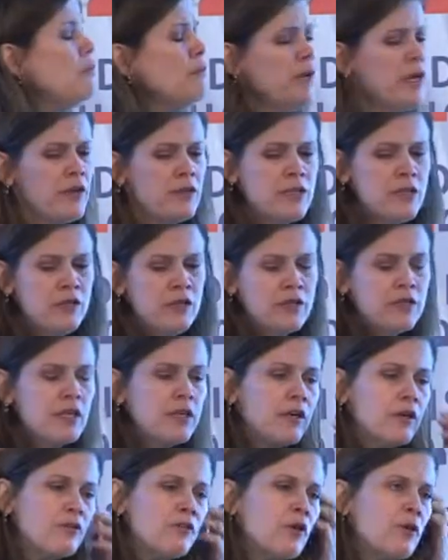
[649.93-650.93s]
We also looked
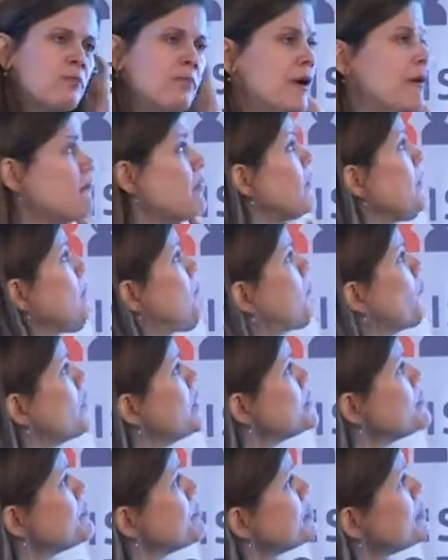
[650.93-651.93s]
at a group of
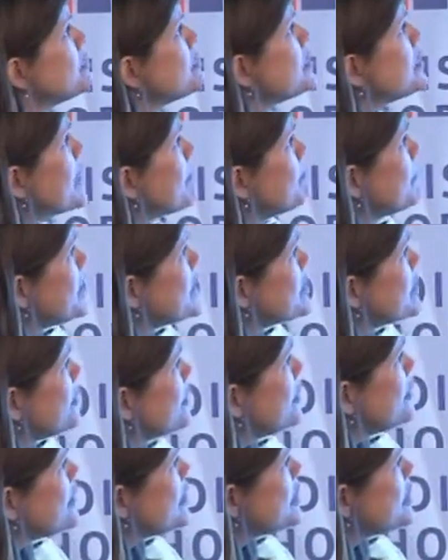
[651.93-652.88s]
boys with Duchenne muscular